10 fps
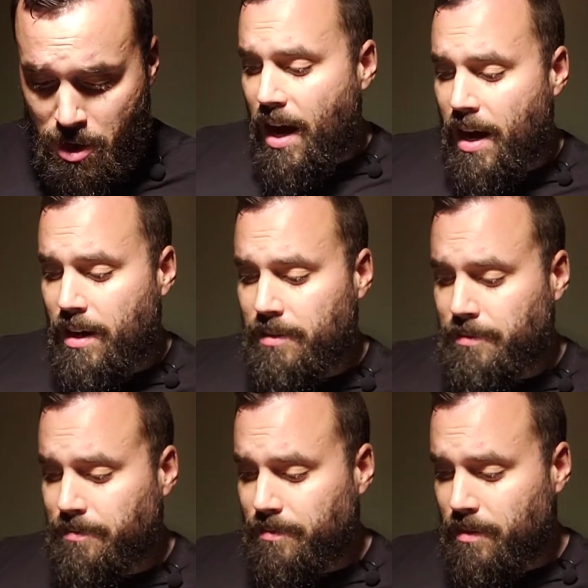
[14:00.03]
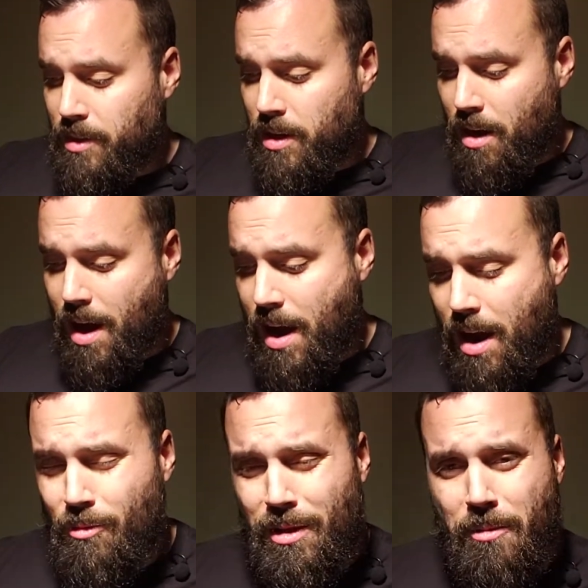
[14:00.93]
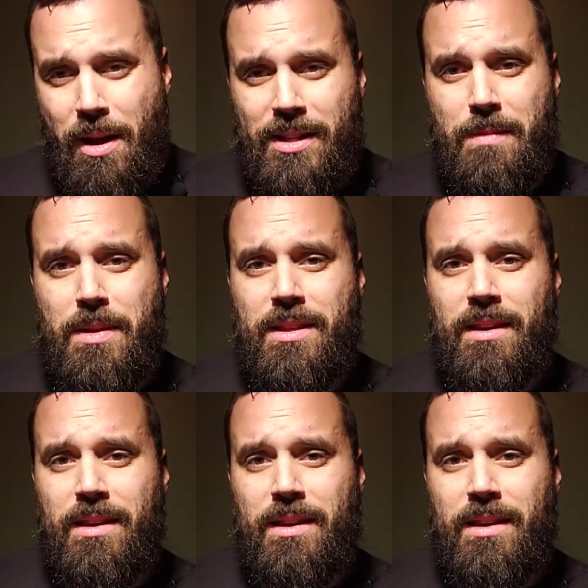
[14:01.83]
So, I really want it to be